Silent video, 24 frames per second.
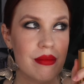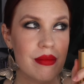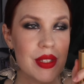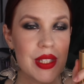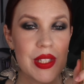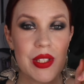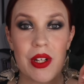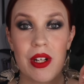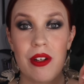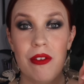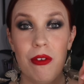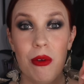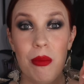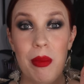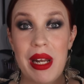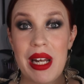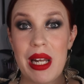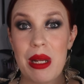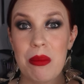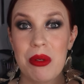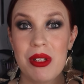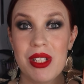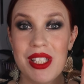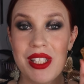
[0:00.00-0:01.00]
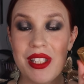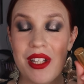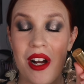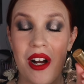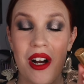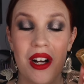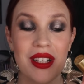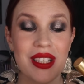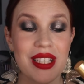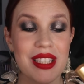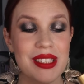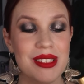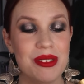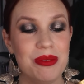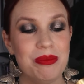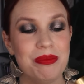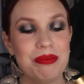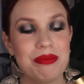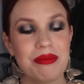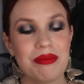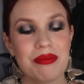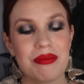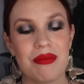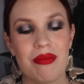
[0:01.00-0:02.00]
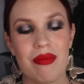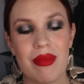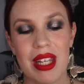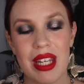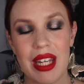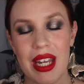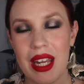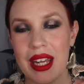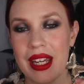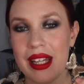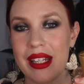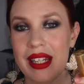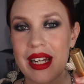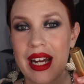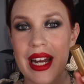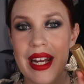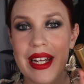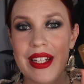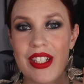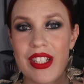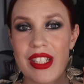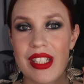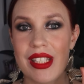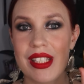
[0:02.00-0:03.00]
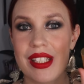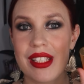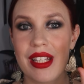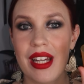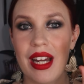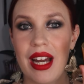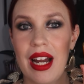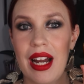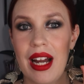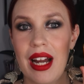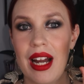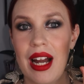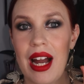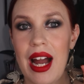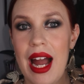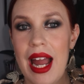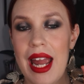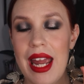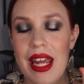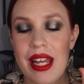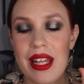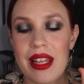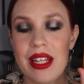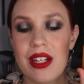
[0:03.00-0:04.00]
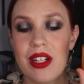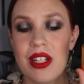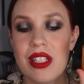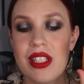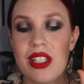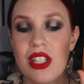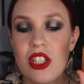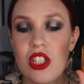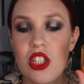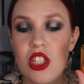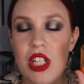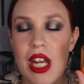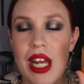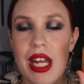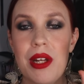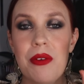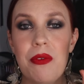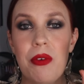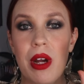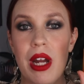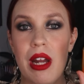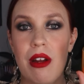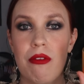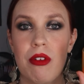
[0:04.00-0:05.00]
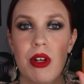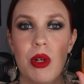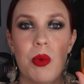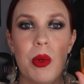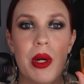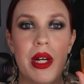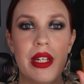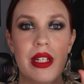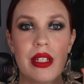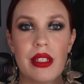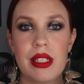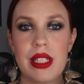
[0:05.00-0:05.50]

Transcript: Sorry for my neighbor's dog. And I just, I there is a shade for everyone.